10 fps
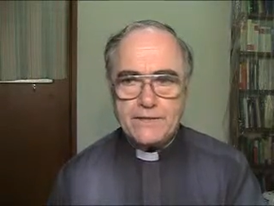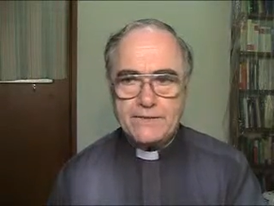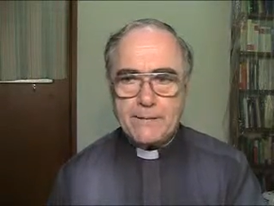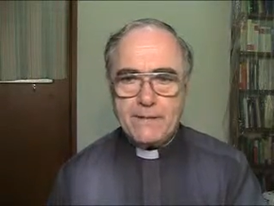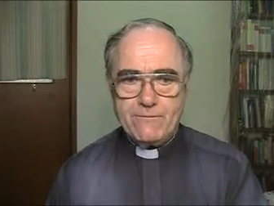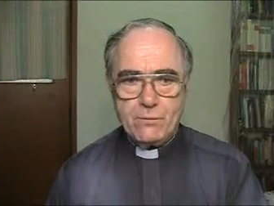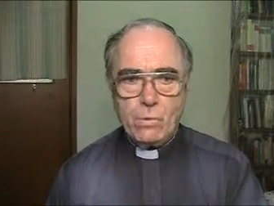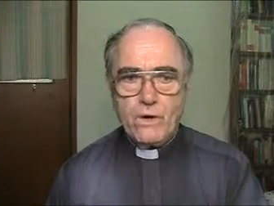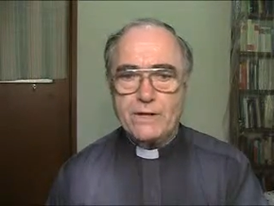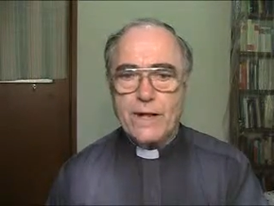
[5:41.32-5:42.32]
Some
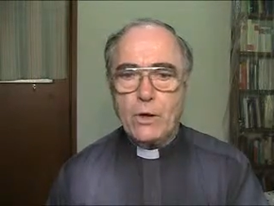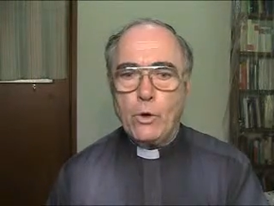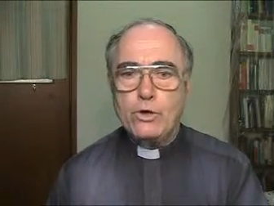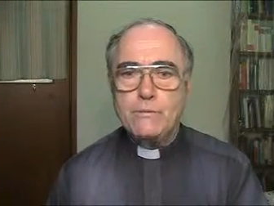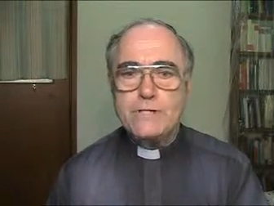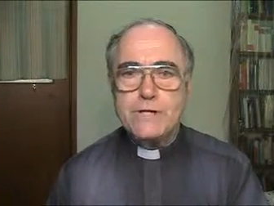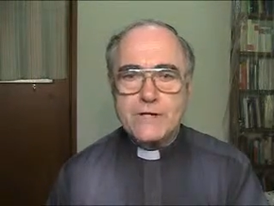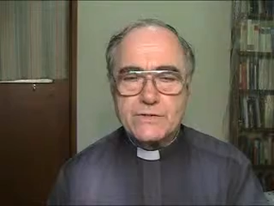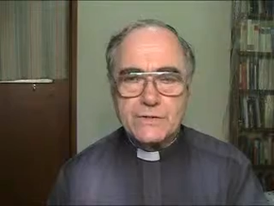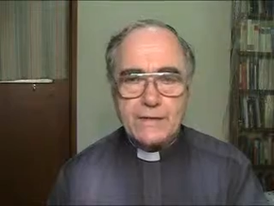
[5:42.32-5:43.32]
even wanted our Lord to be
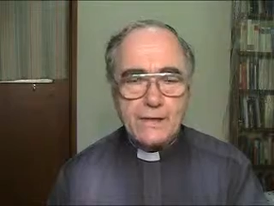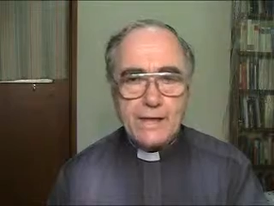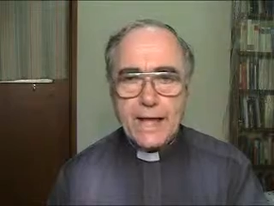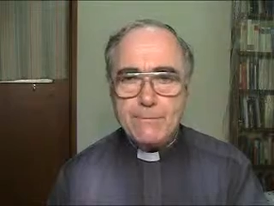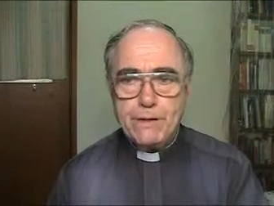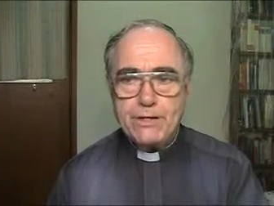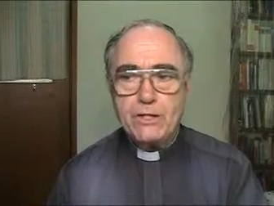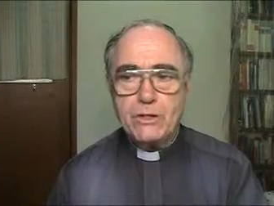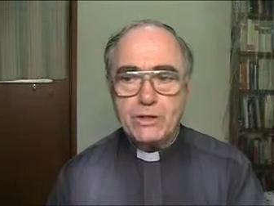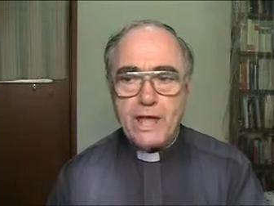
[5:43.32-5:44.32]
just a
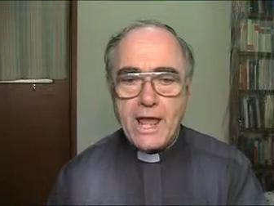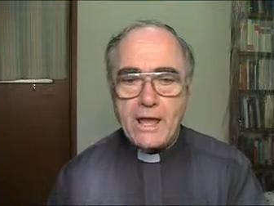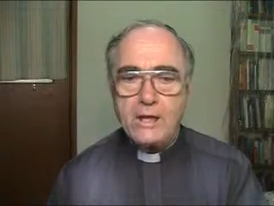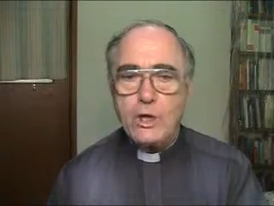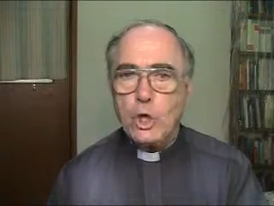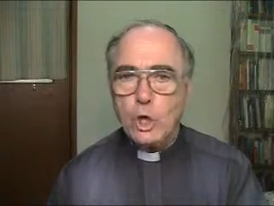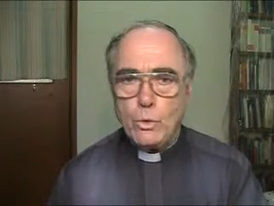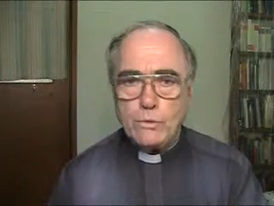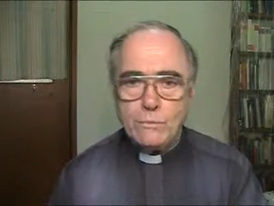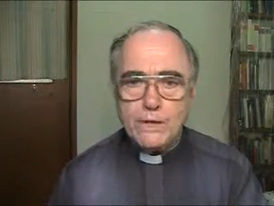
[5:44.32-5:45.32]
political king
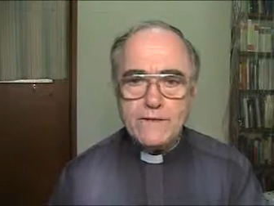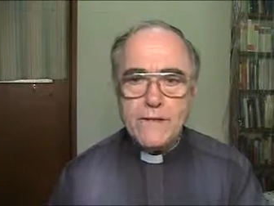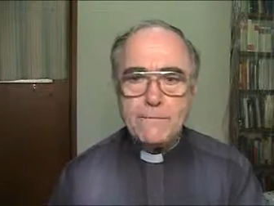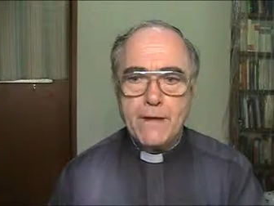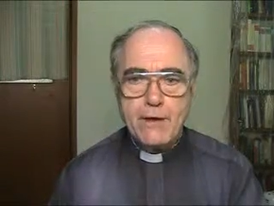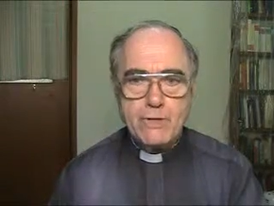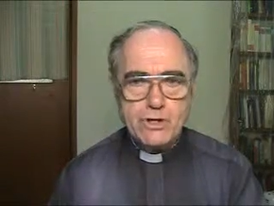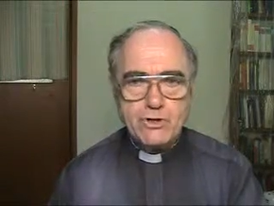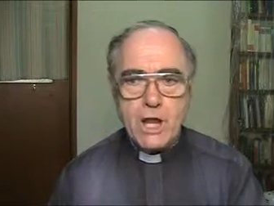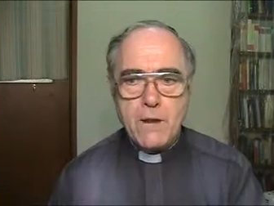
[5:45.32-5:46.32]
who would bring them a
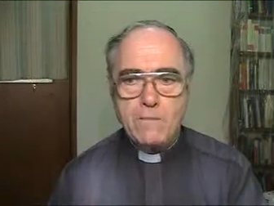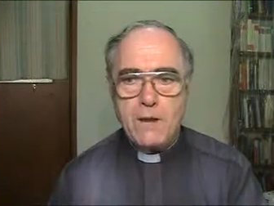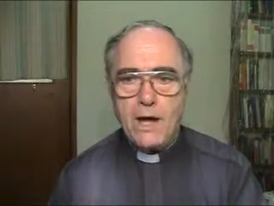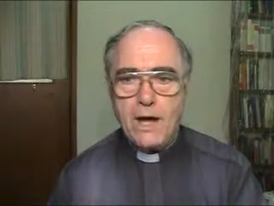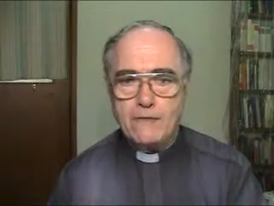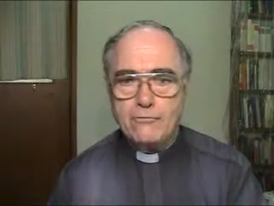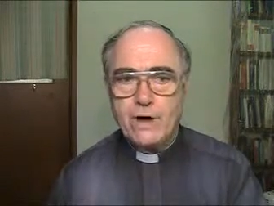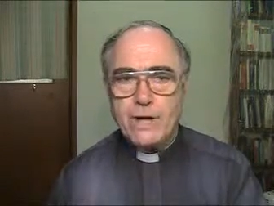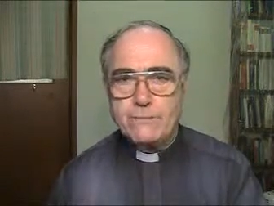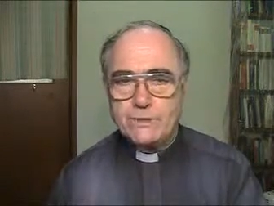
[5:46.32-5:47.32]
regime of
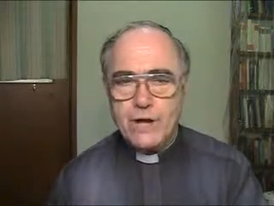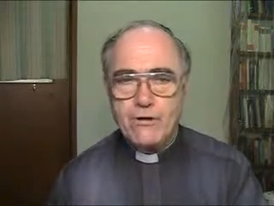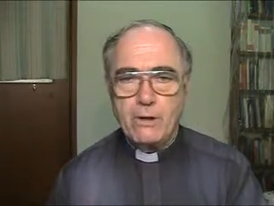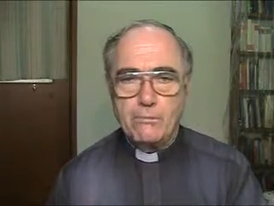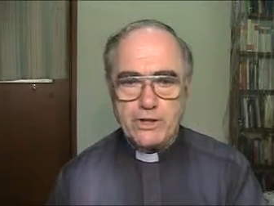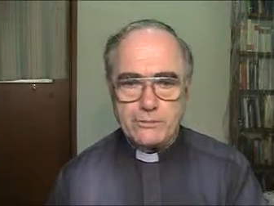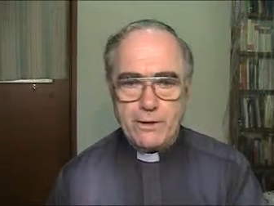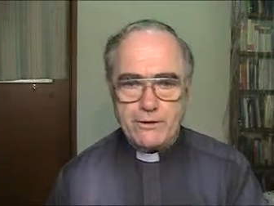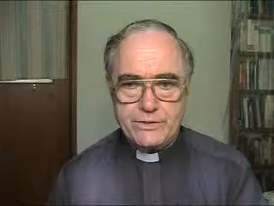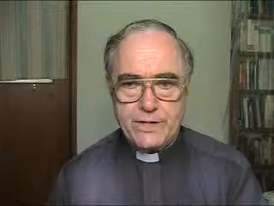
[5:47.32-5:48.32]
great material
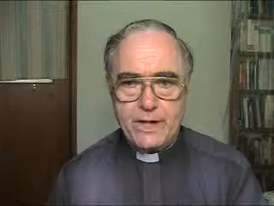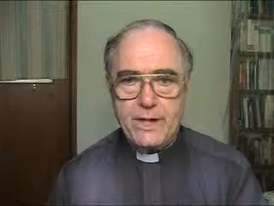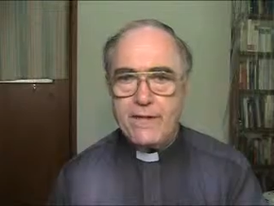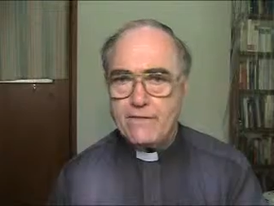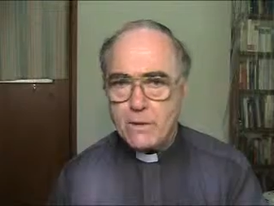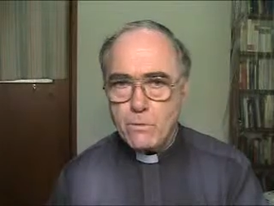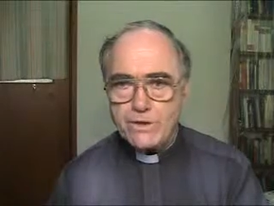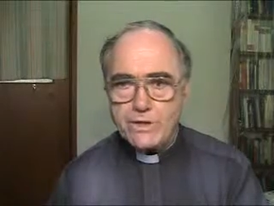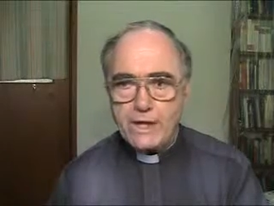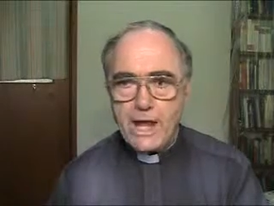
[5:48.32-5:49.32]
prosperity they
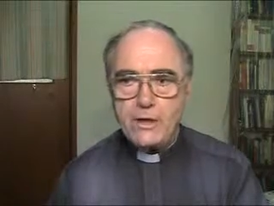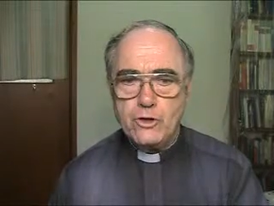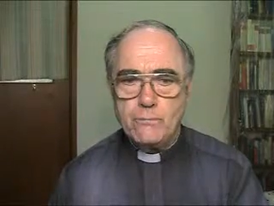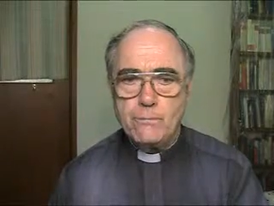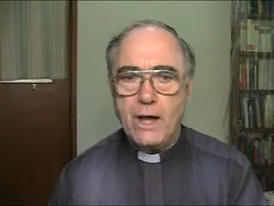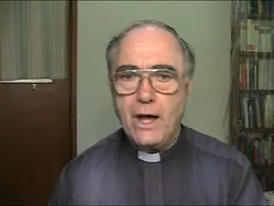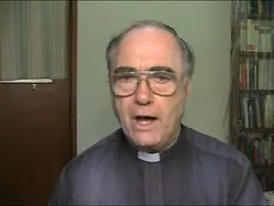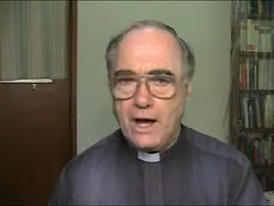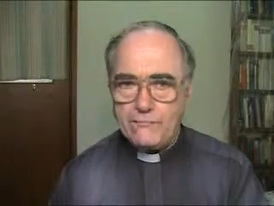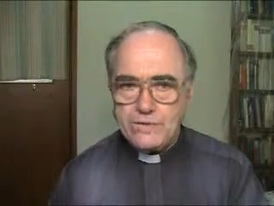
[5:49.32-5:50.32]
wanted a kingdom
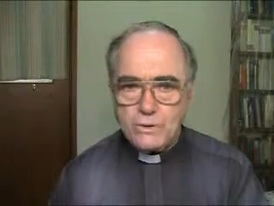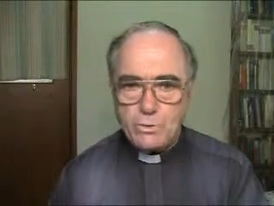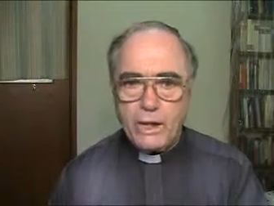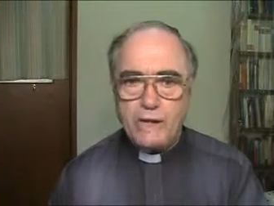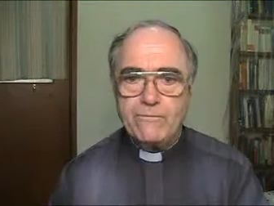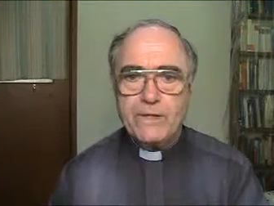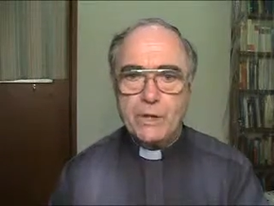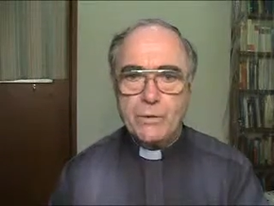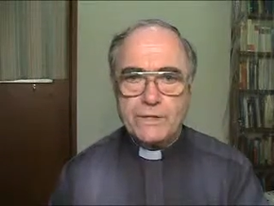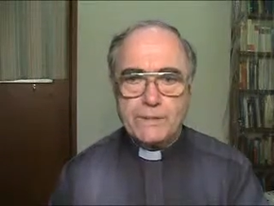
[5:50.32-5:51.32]
of this world
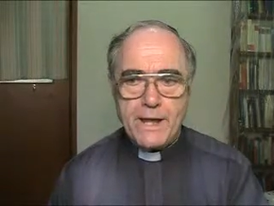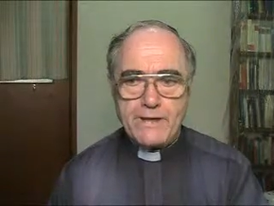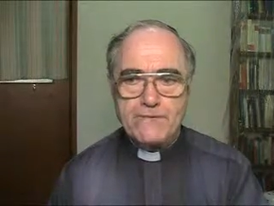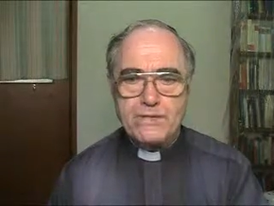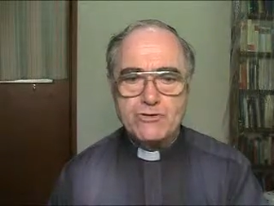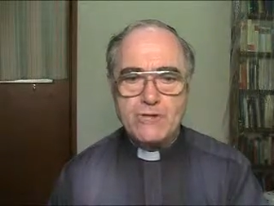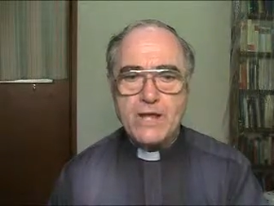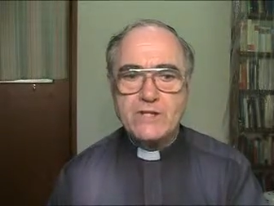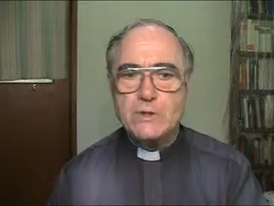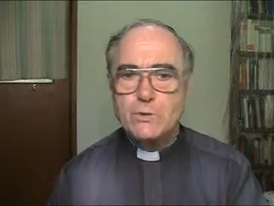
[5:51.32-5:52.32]
filled with the benefits
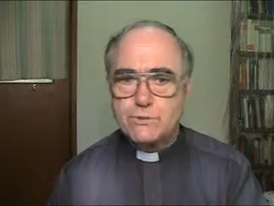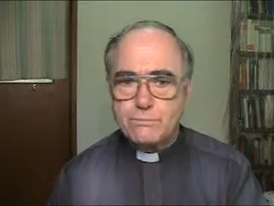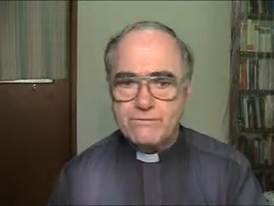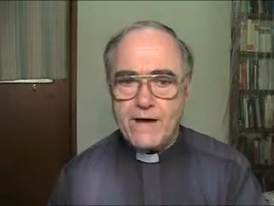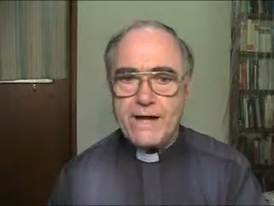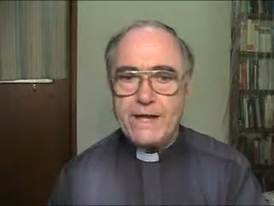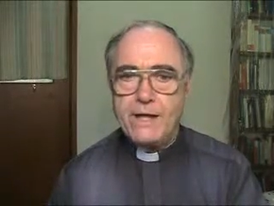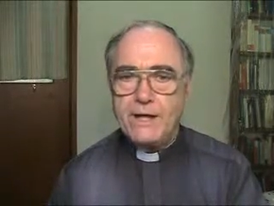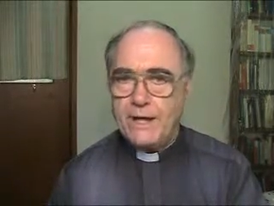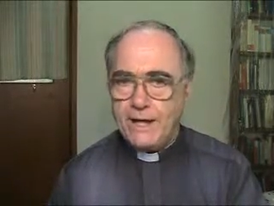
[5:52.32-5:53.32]
Jesus was
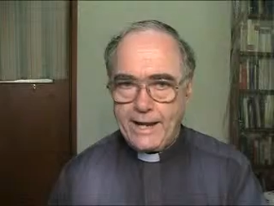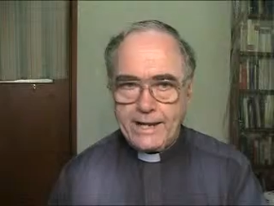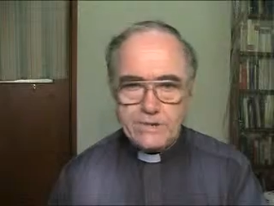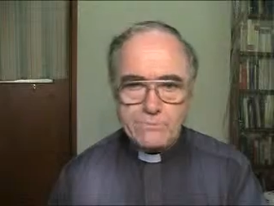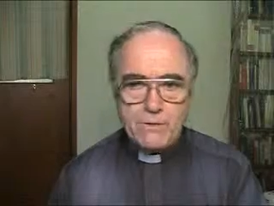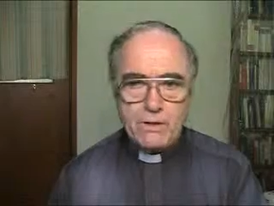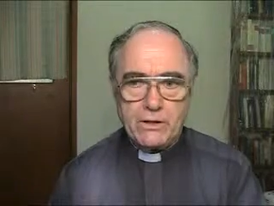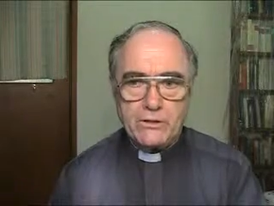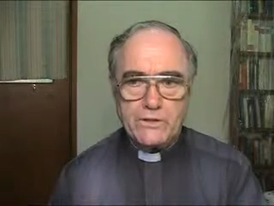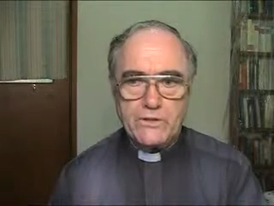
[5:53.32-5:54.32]
providing in his
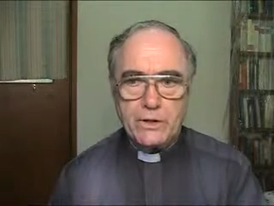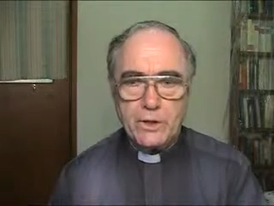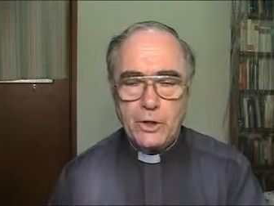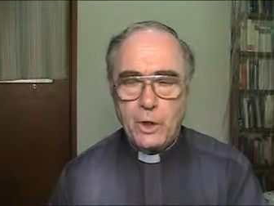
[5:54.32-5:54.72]
miracles,